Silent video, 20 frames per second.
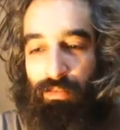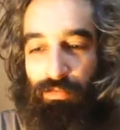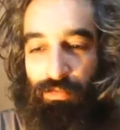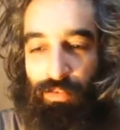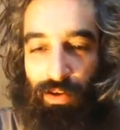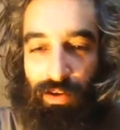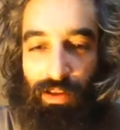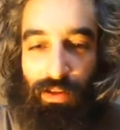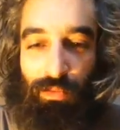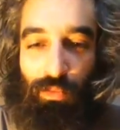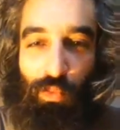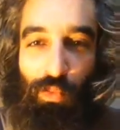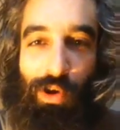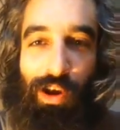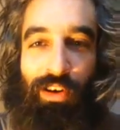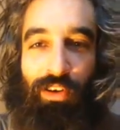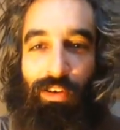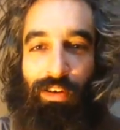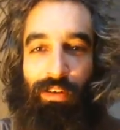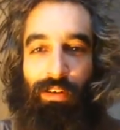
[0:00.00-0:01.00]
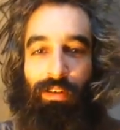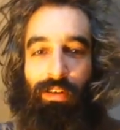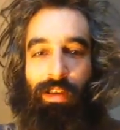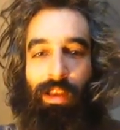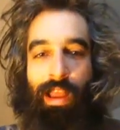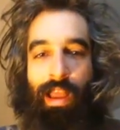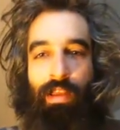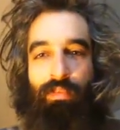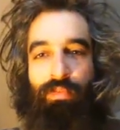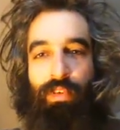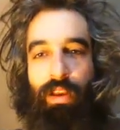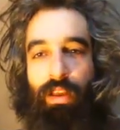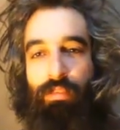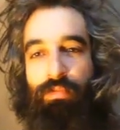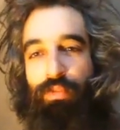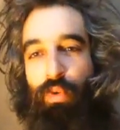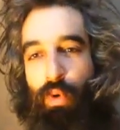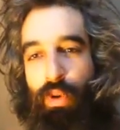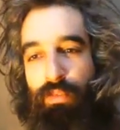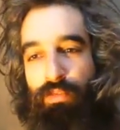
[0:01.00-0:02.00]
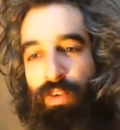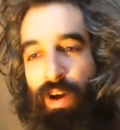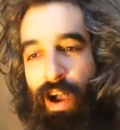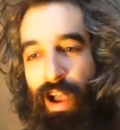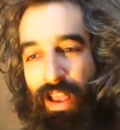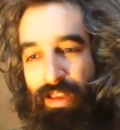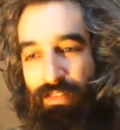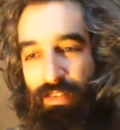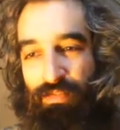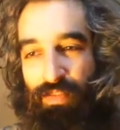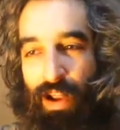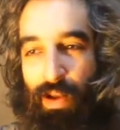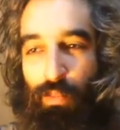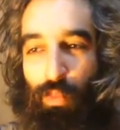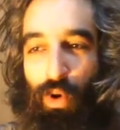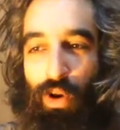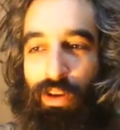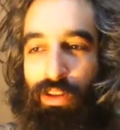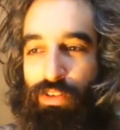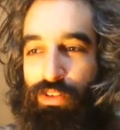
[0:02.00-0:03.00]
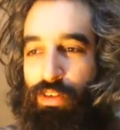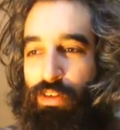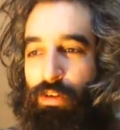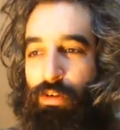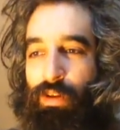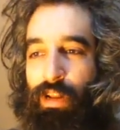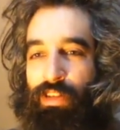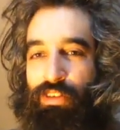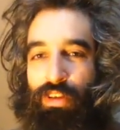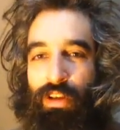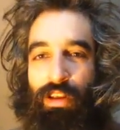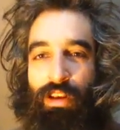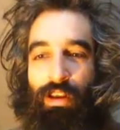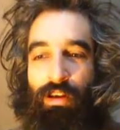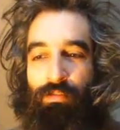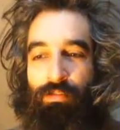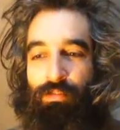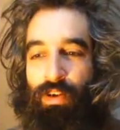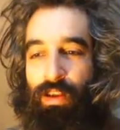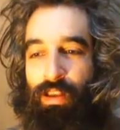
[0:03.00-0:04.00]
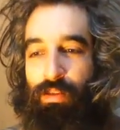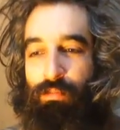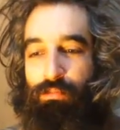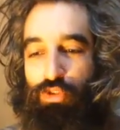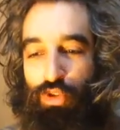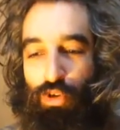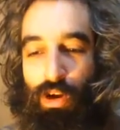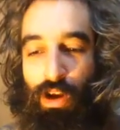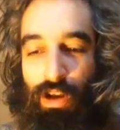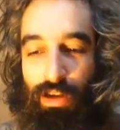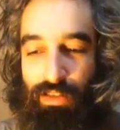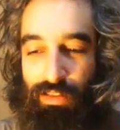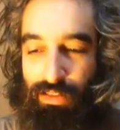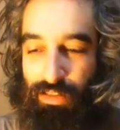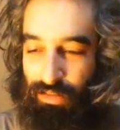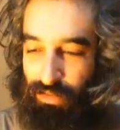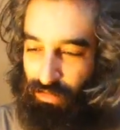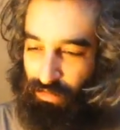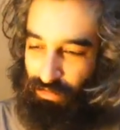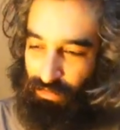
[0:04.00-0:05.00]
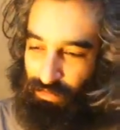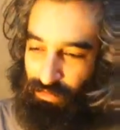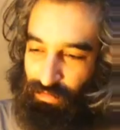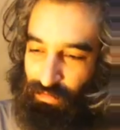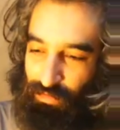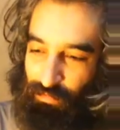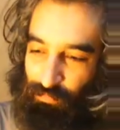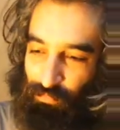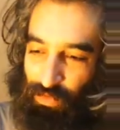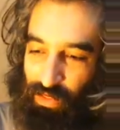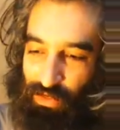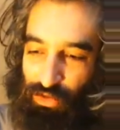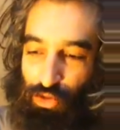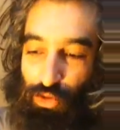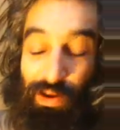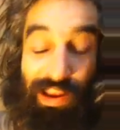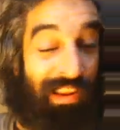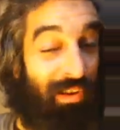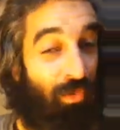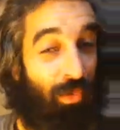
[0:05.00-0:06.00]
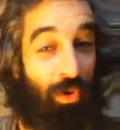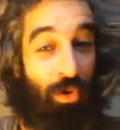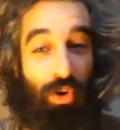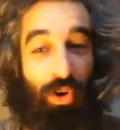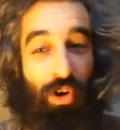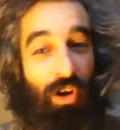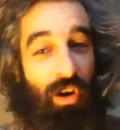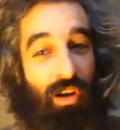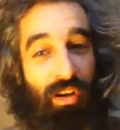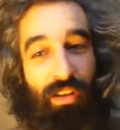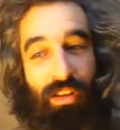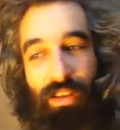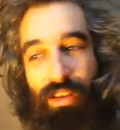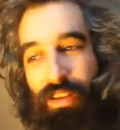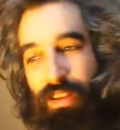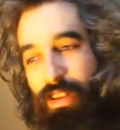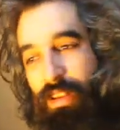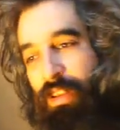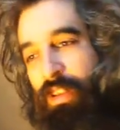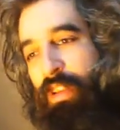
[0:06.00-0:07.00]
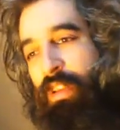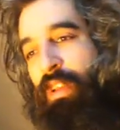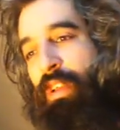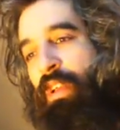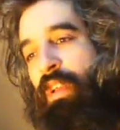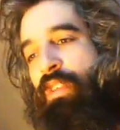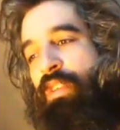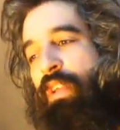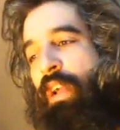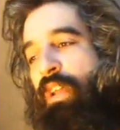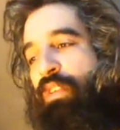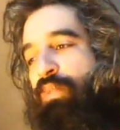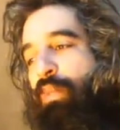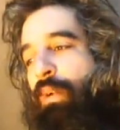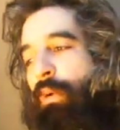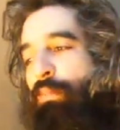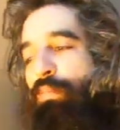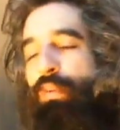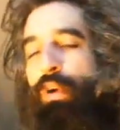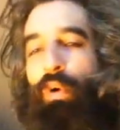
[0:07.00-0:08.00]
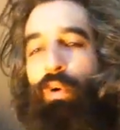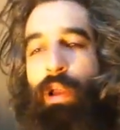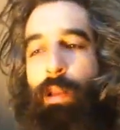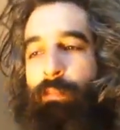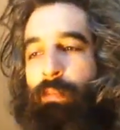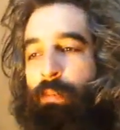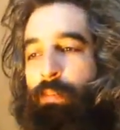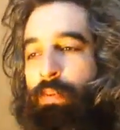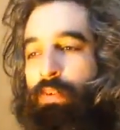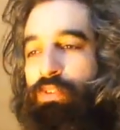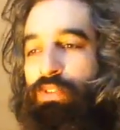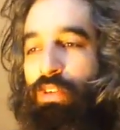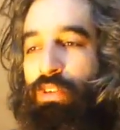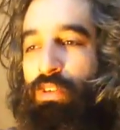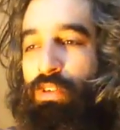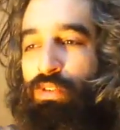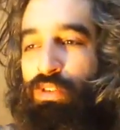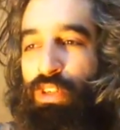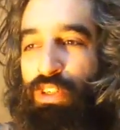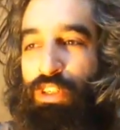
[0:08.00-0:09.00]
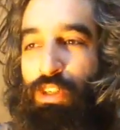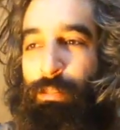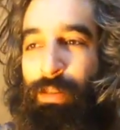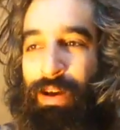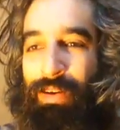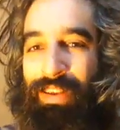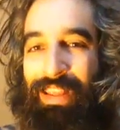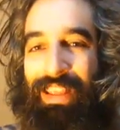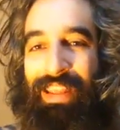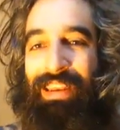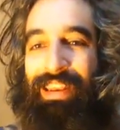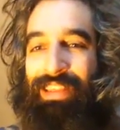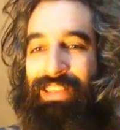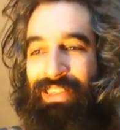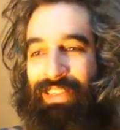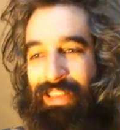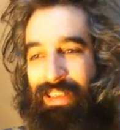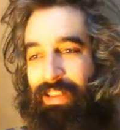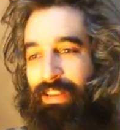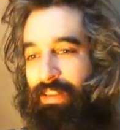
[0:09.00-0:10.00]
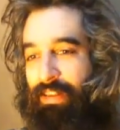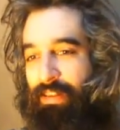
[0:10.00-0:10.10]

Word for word: fucking runner at fucking forty-five if I wanted to, and I took enough fucking drugs and trained real hard. You guys, we're programmable to do just about anything,